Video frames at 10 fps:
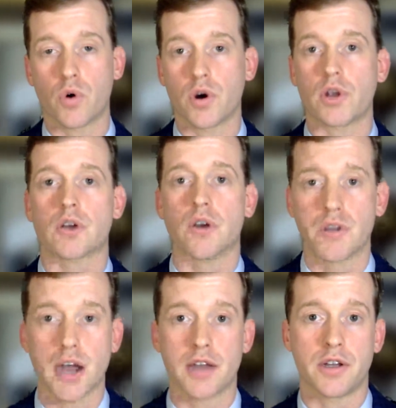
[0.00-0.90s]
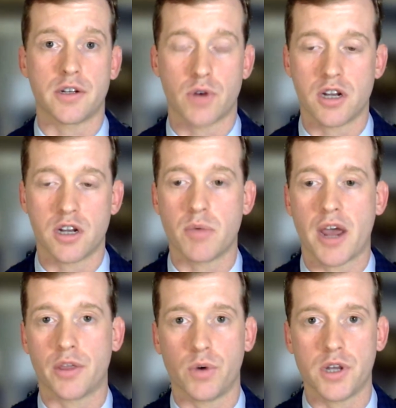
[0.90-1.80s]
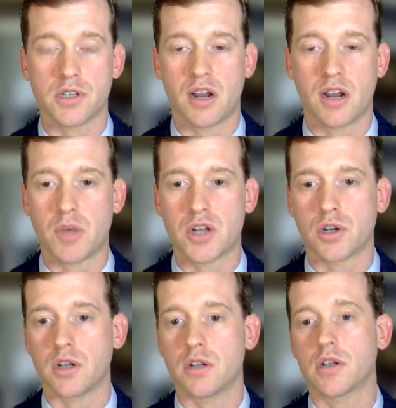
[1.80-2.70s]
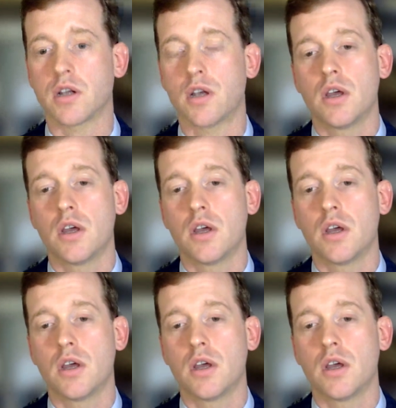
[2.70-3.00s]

warrant all the guideline-directed pathways that I mentioned.